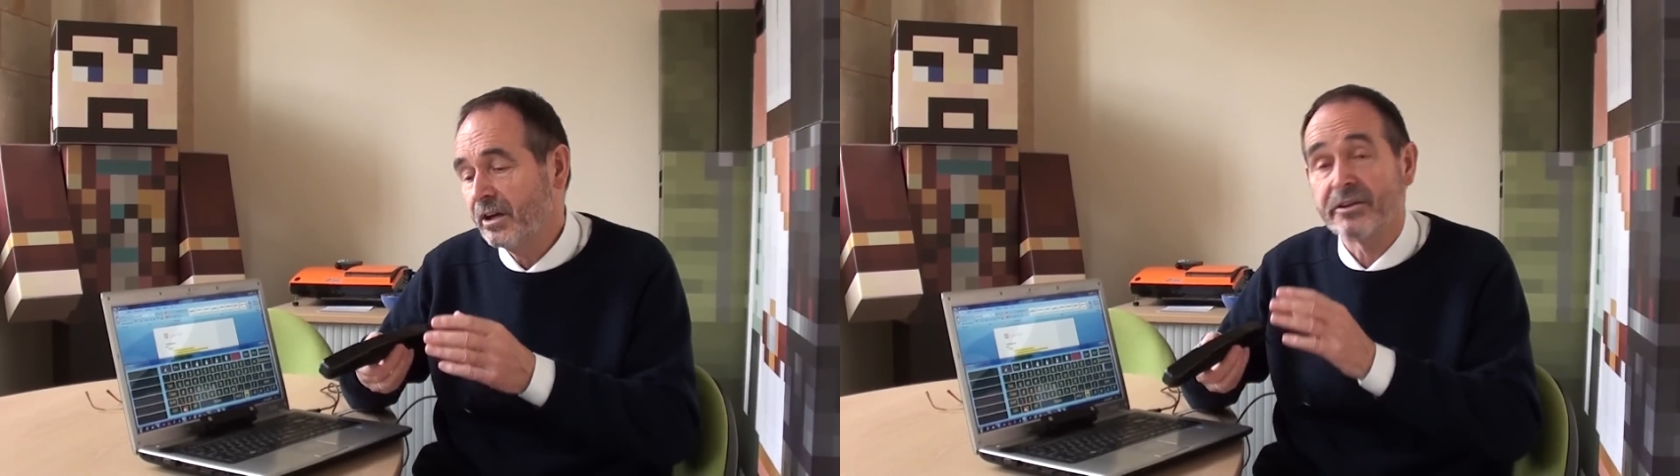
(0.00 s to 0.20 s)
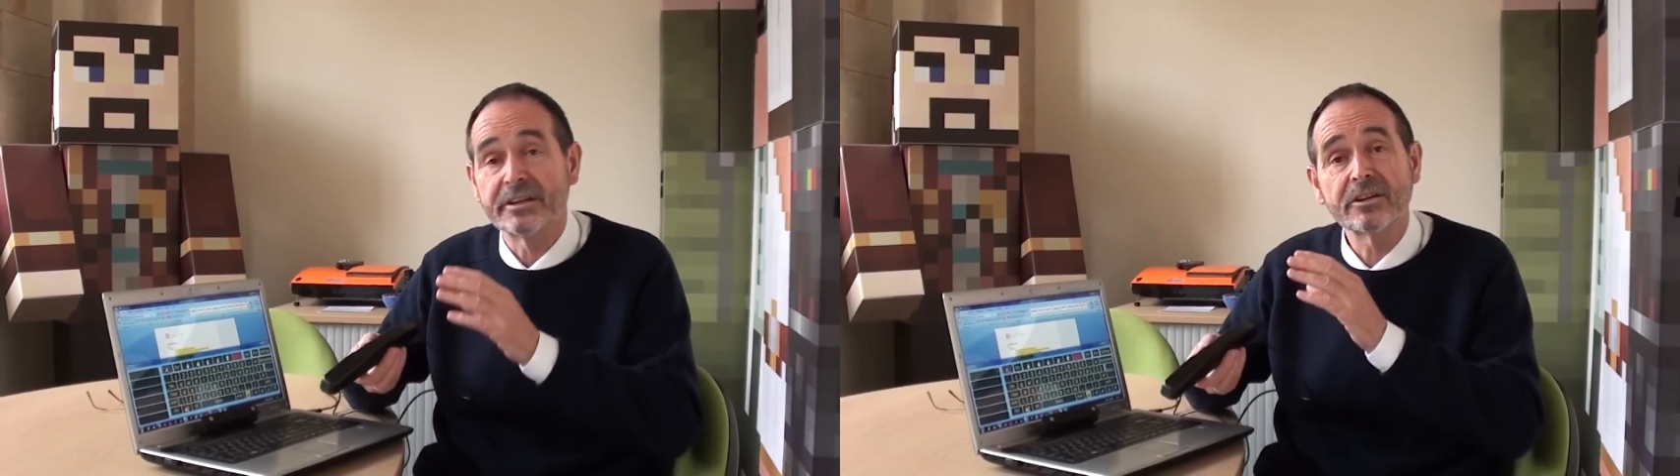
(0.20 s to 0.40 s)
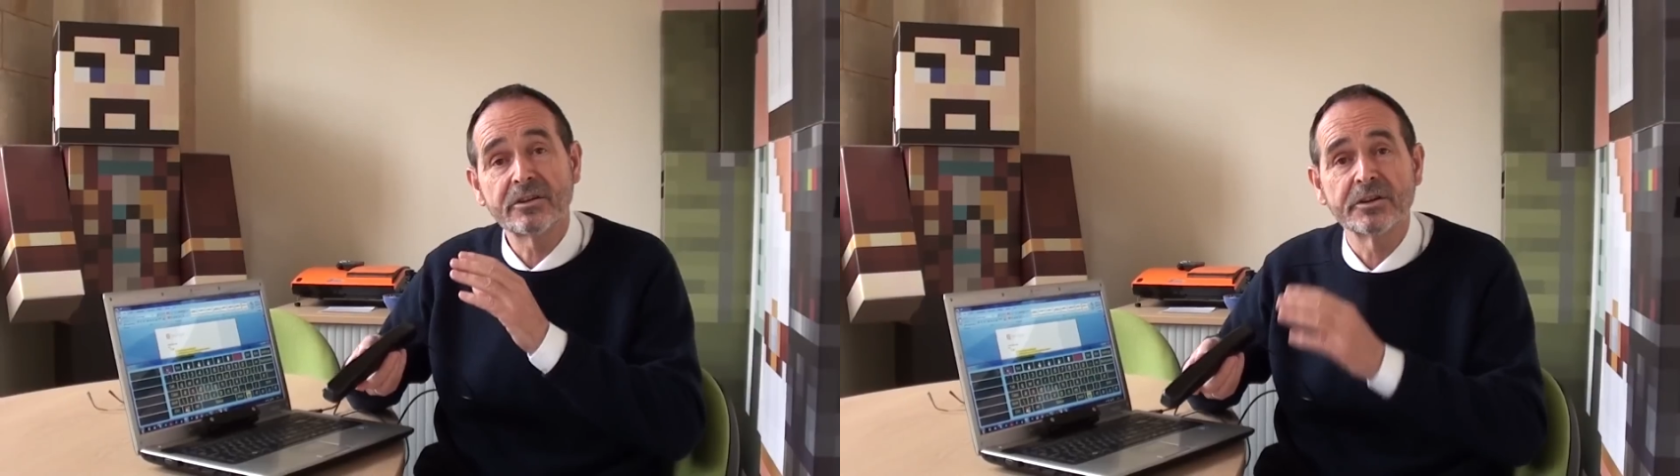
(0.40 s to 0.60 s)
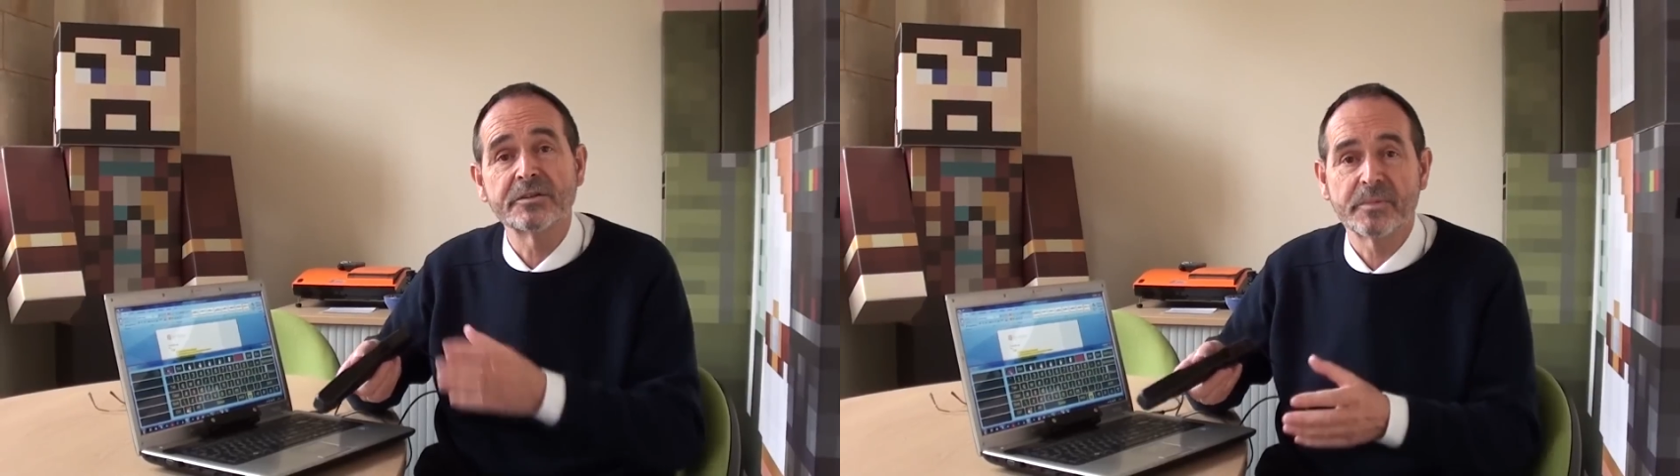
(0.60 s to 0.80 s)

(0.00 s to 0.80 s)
that it could